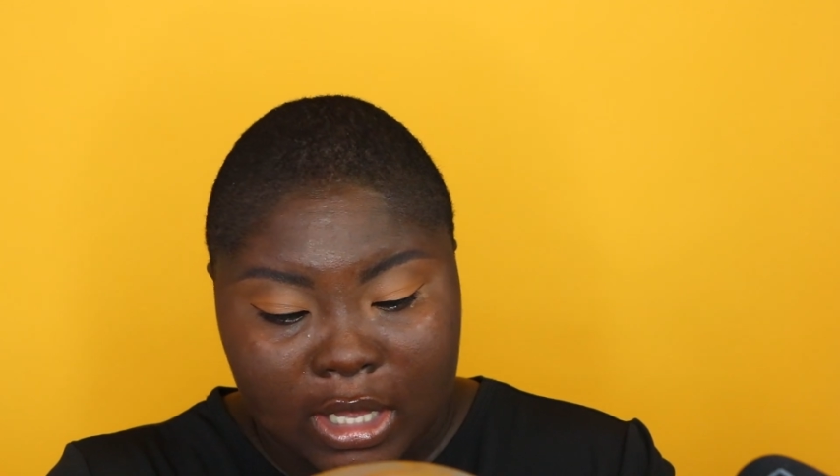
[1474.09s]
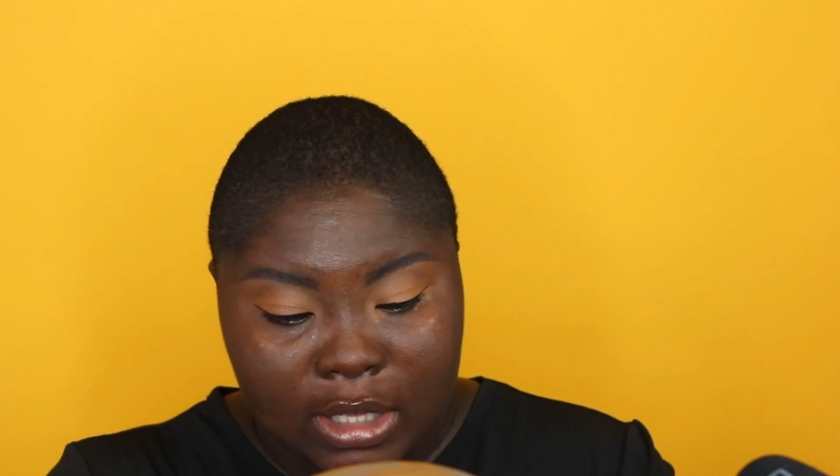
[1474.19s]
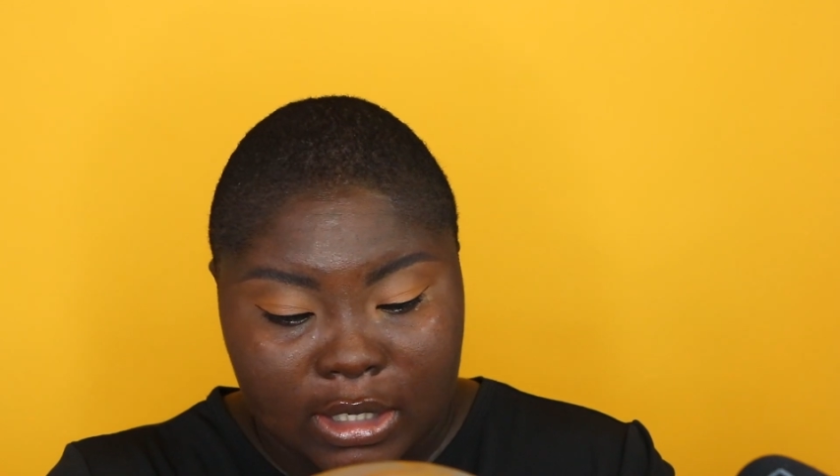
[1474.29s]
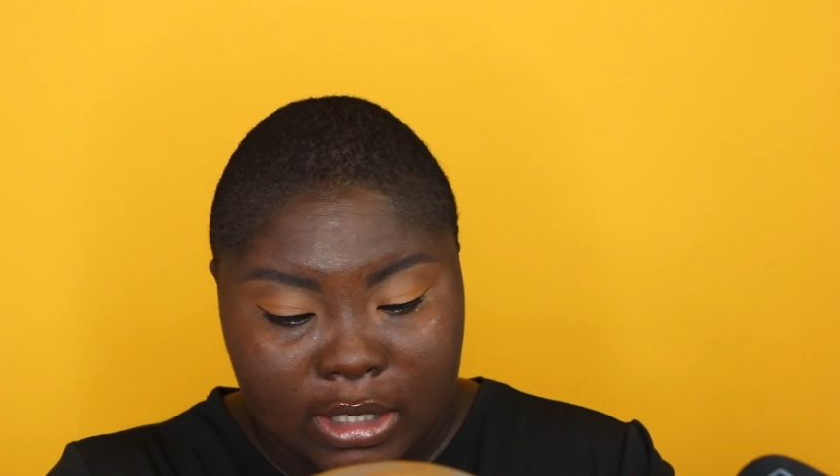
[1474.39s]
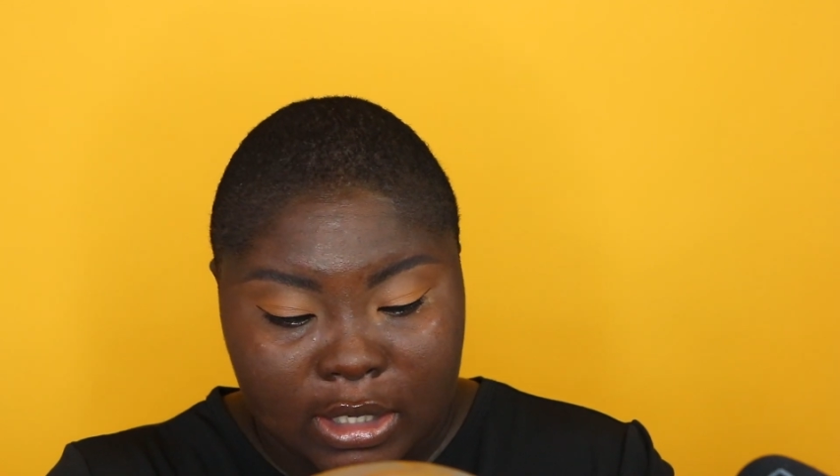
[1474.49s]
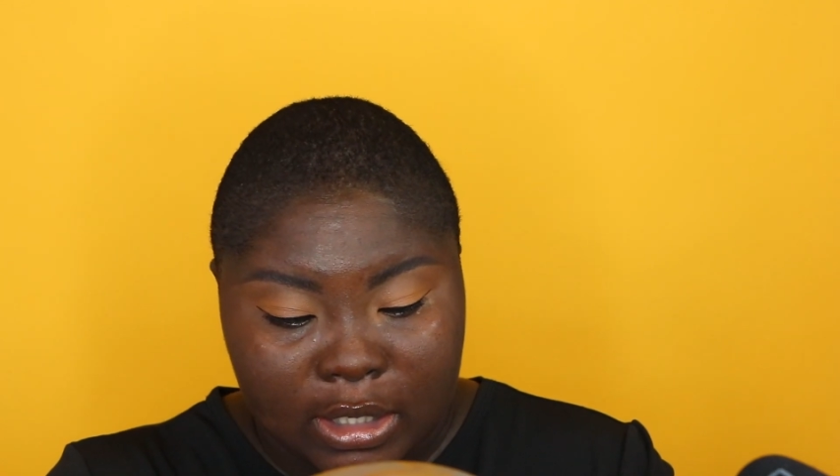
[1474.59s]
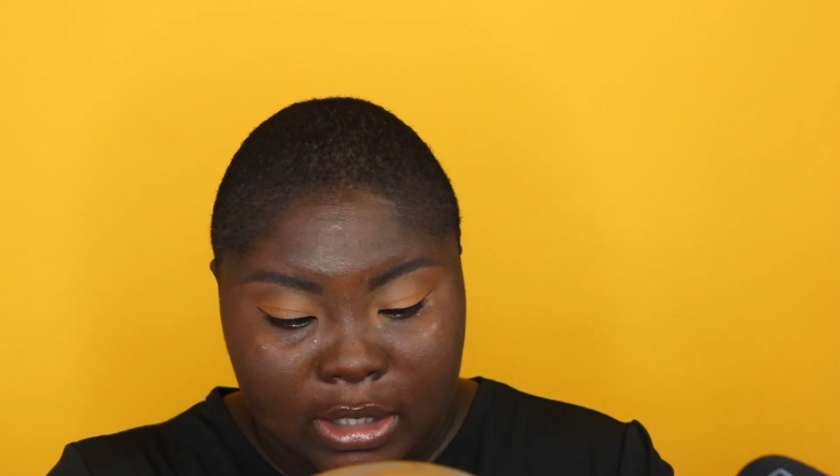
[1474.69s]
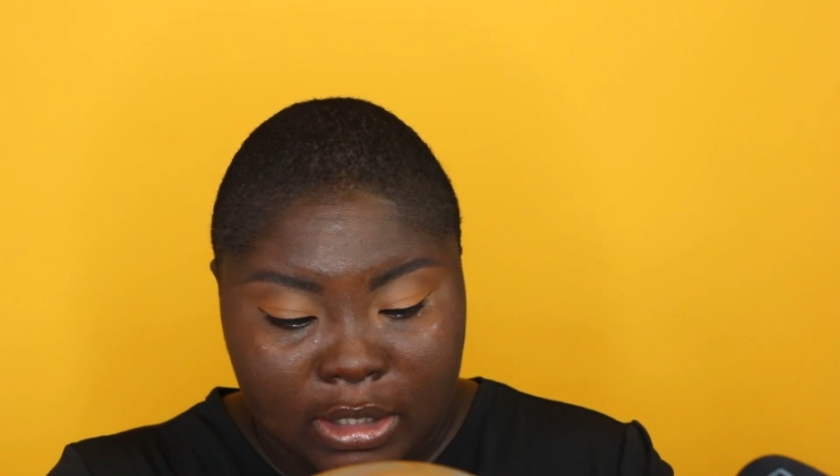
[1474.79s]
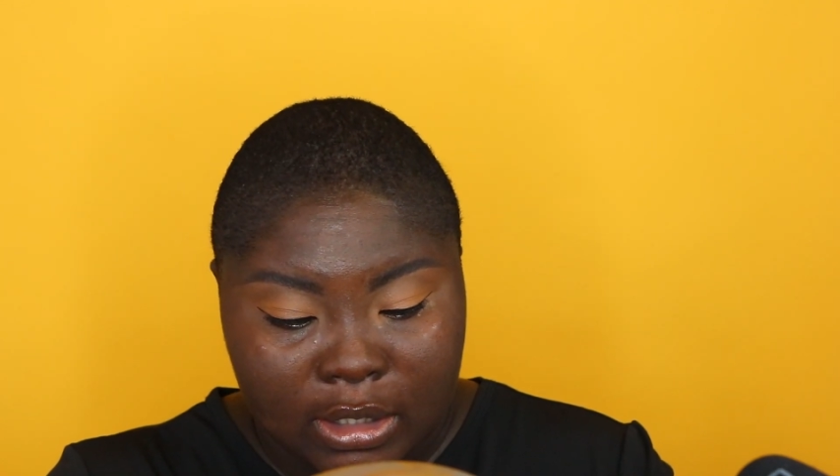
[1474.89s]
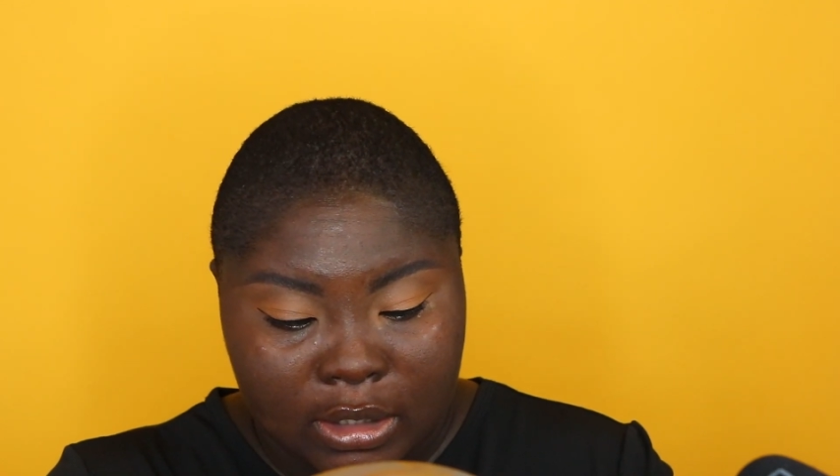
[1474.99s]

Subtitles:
color